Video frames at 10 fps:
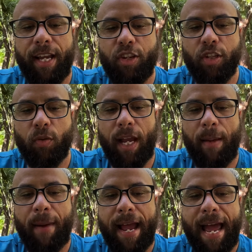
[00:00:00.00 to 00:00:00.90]
interest
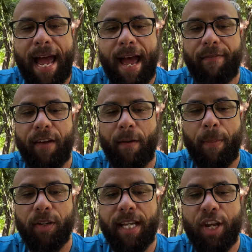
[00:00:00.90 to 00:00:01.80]
rate by half of a
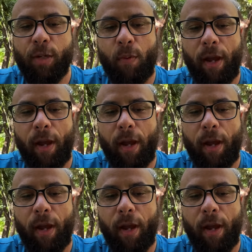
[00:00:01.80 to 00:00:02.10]
percentage